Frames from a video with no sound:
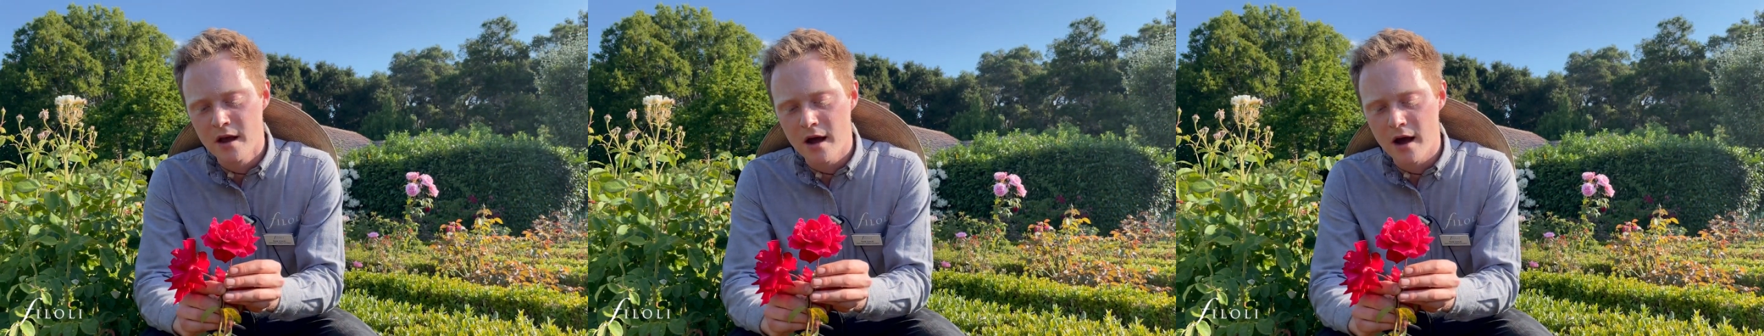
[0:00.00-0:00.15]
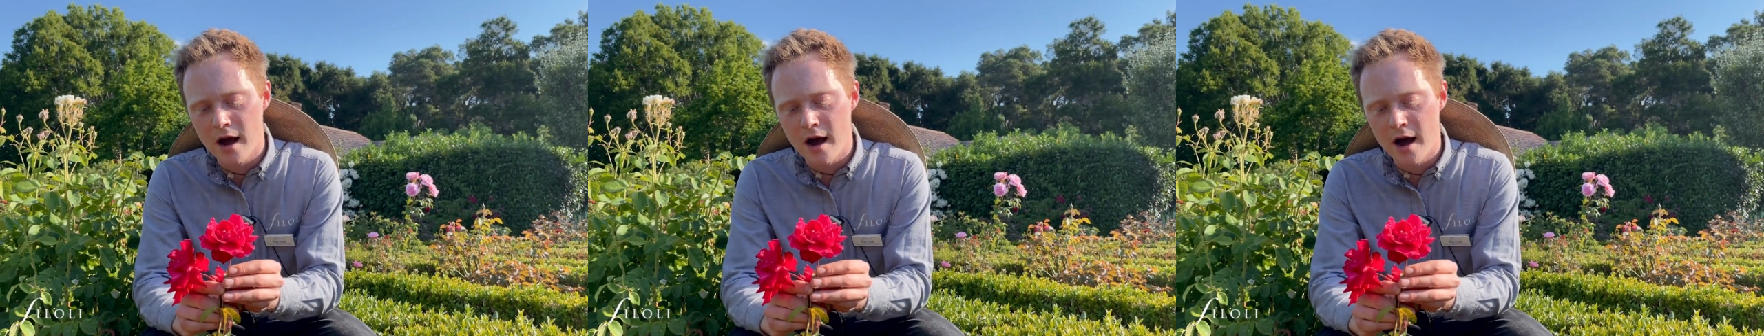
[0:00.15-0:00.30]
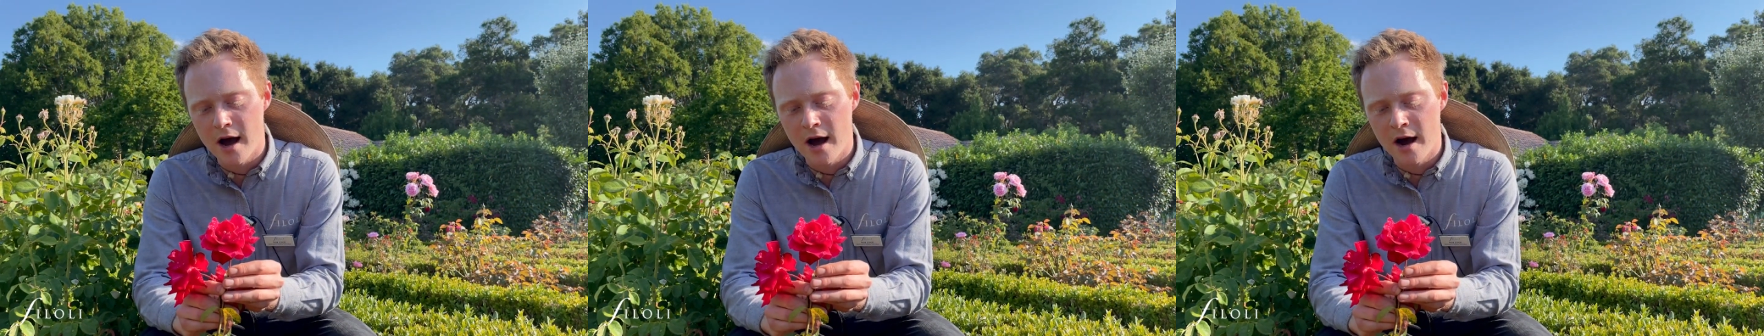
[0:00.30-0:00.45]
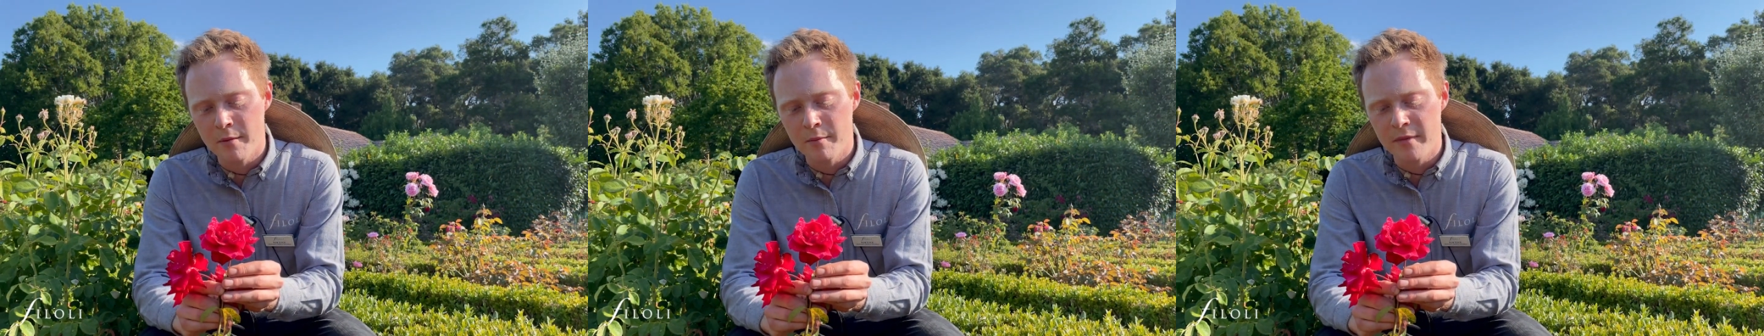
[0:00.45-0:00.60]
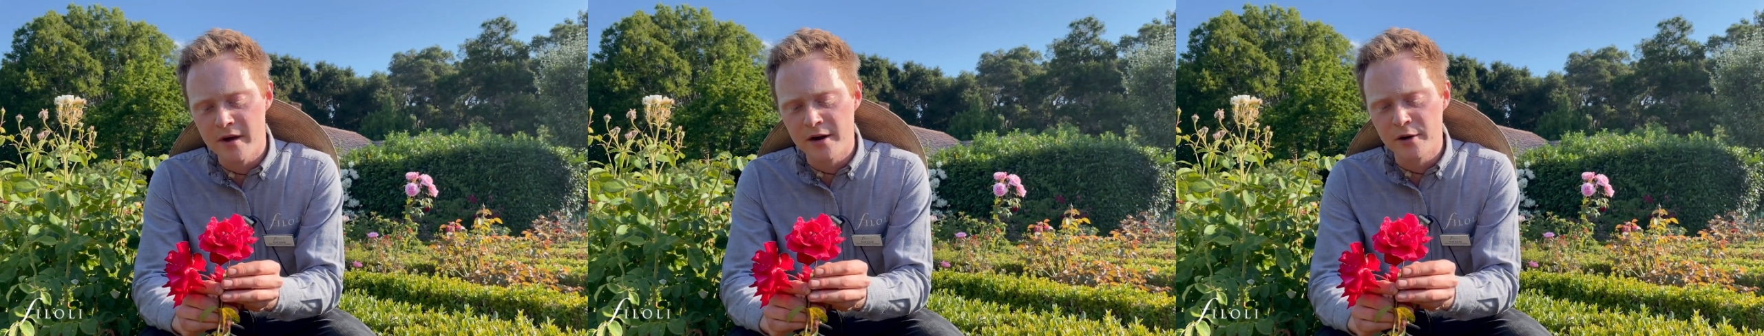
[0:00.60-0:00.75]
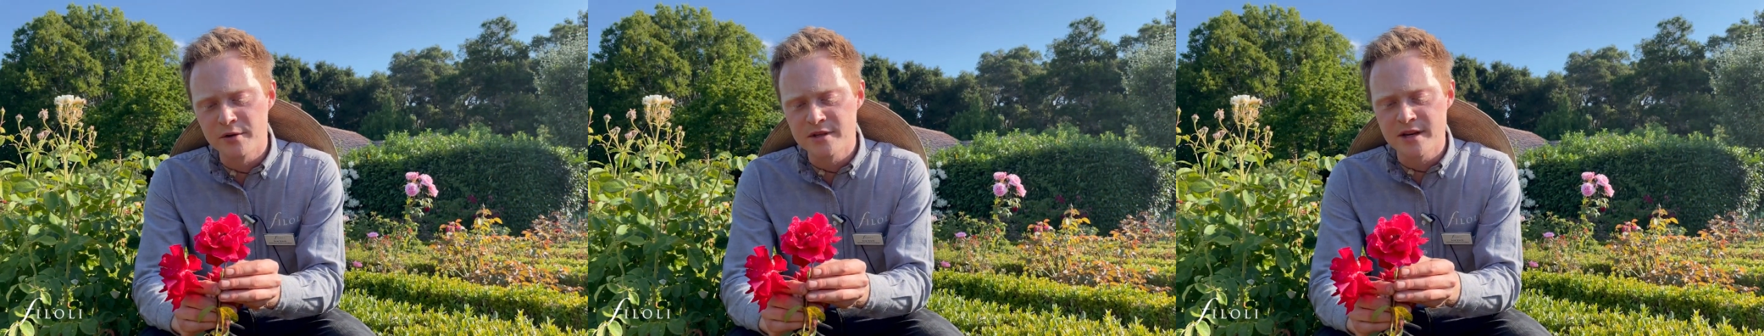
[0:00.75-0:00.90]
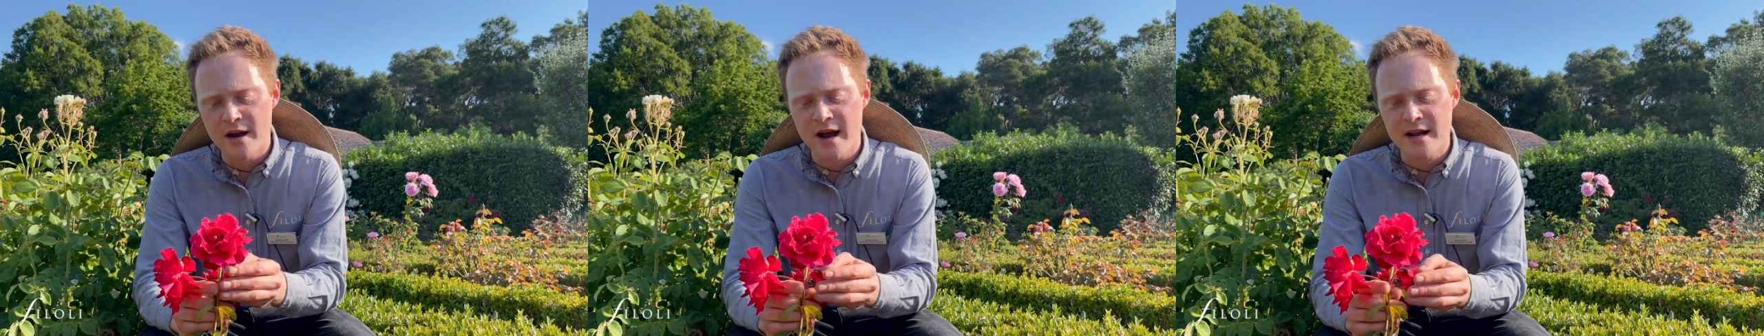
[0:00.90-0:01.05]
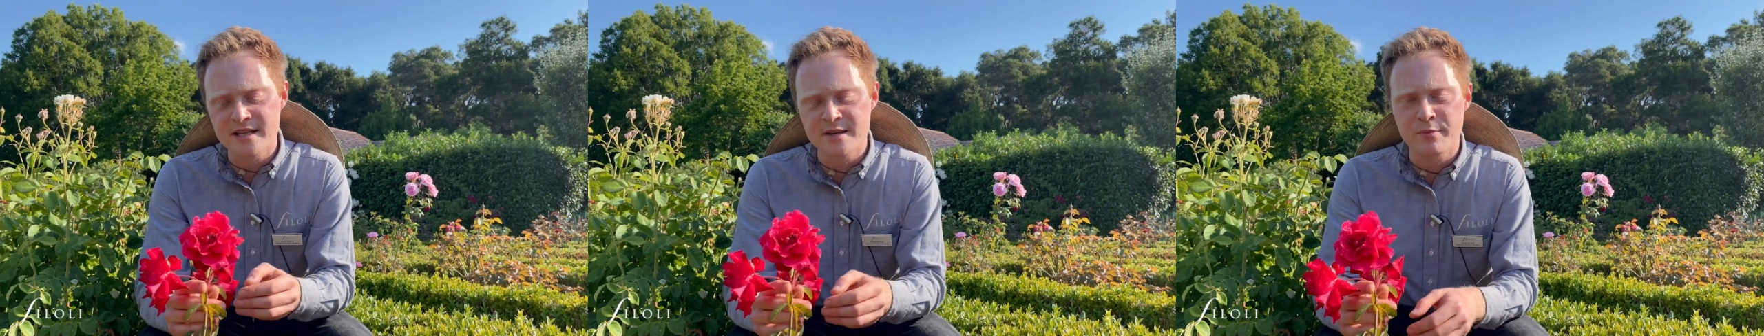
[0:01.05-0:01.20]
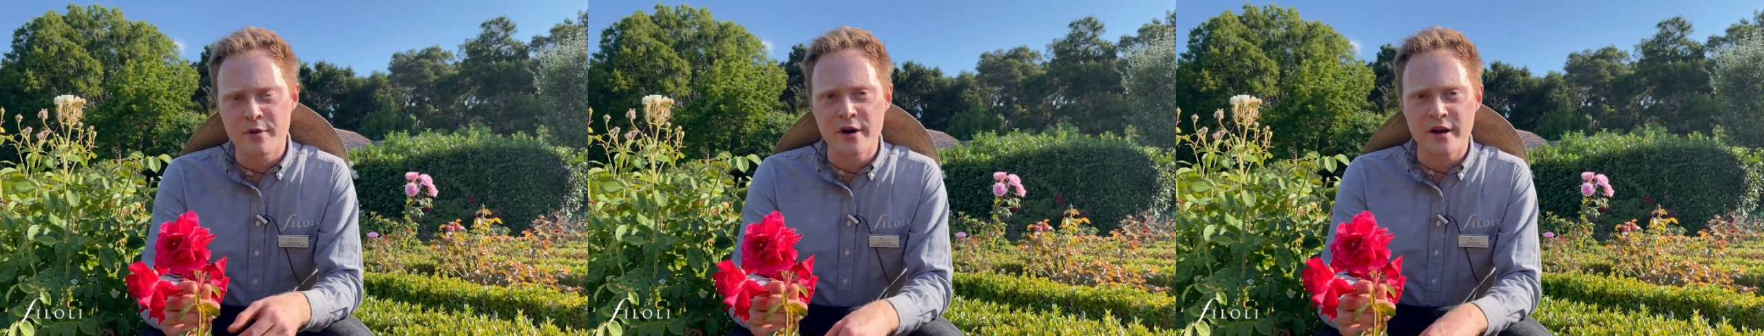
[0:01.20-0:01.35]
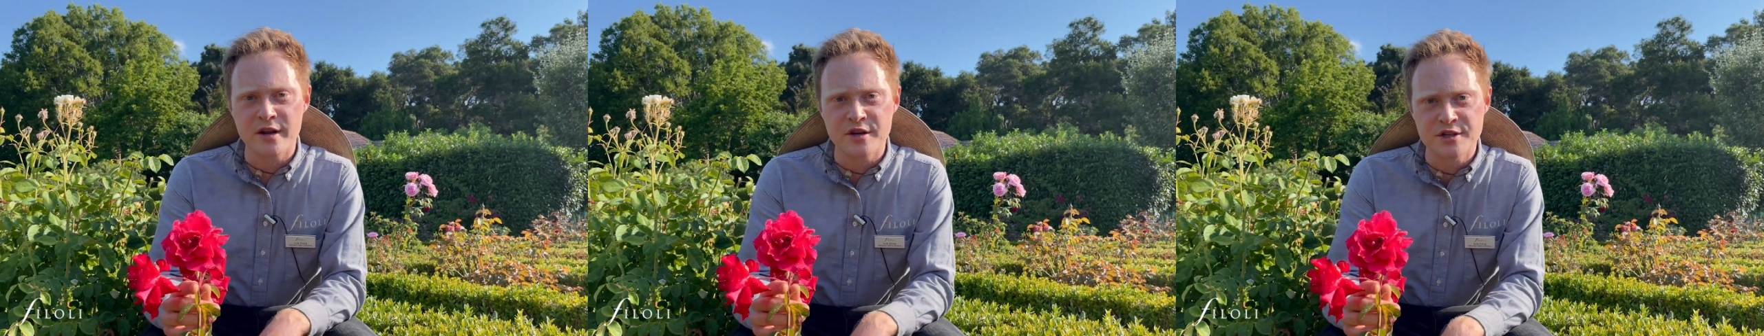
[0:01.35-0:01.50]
It also has a pretty good